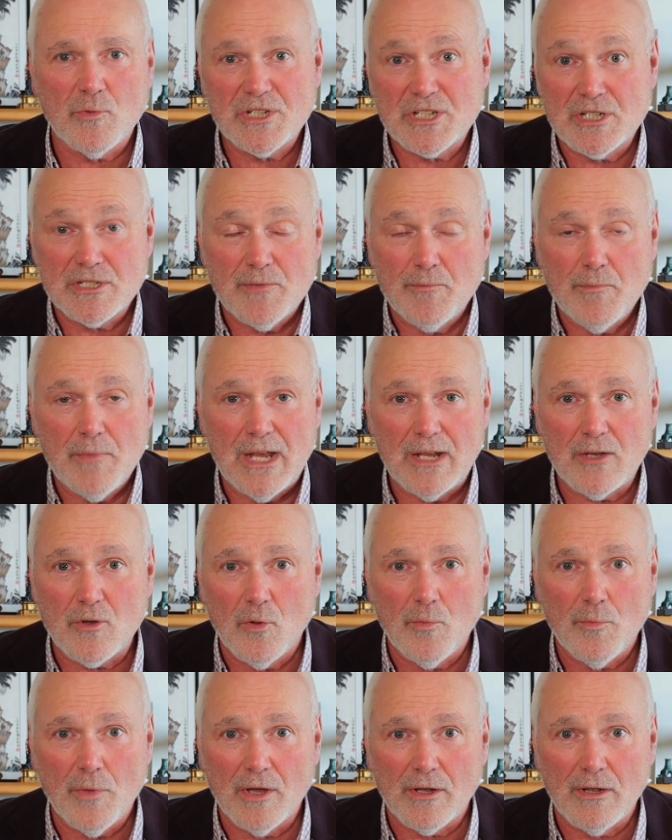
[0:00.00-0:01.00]
which is a
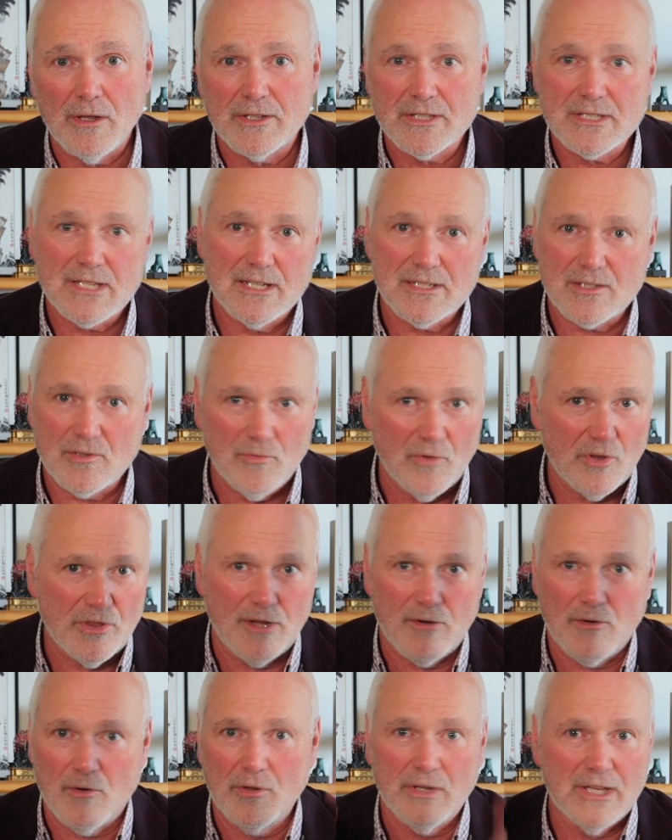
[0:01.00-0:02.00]
medical model, it says
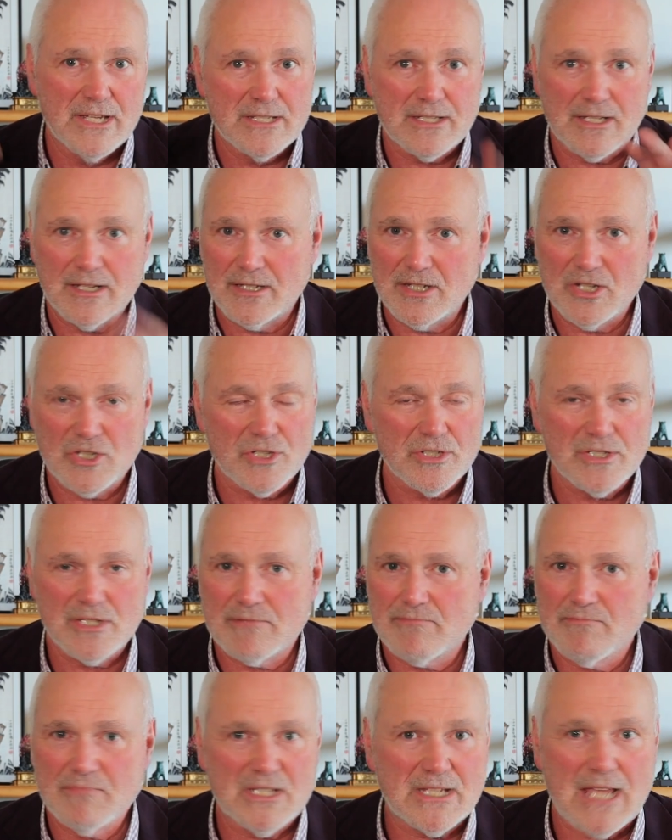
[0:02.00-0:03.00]
there are all these
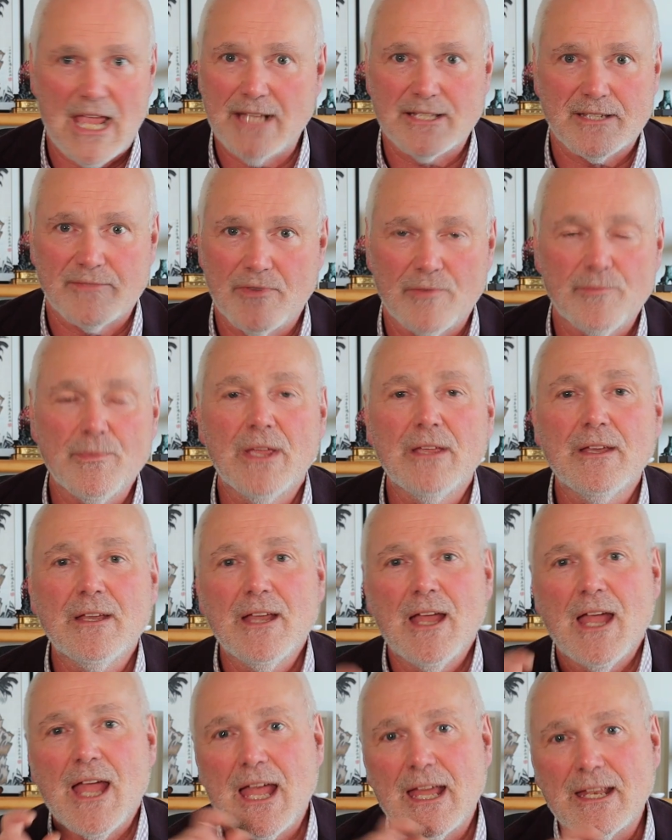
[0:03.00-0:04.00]
conditions, scads of them,
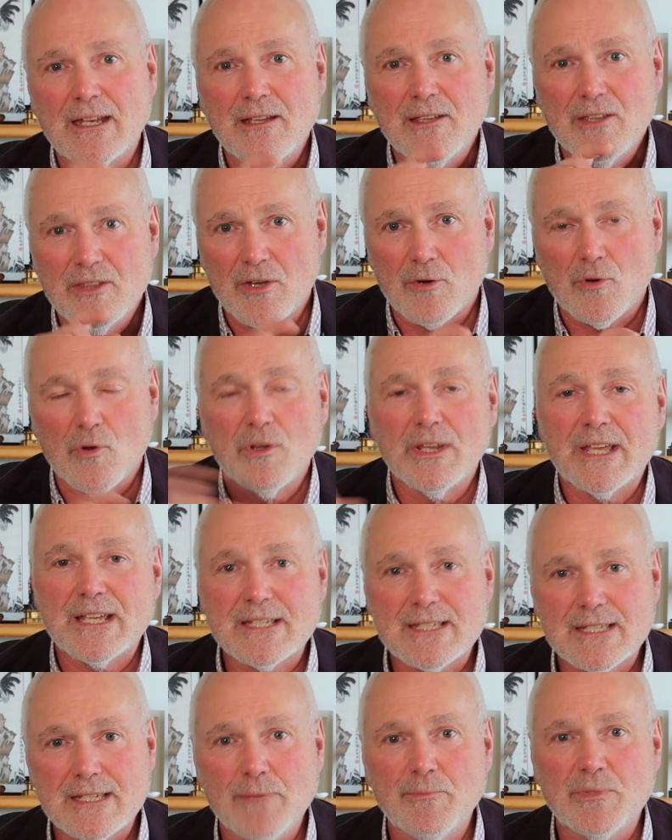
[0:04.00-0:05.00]
and there are all
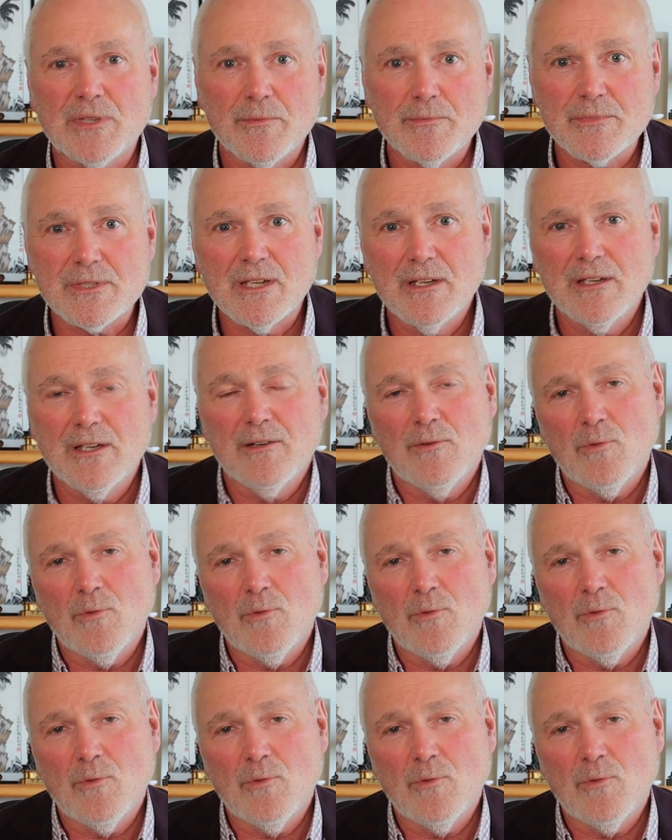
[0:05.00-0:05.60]
these symptoms.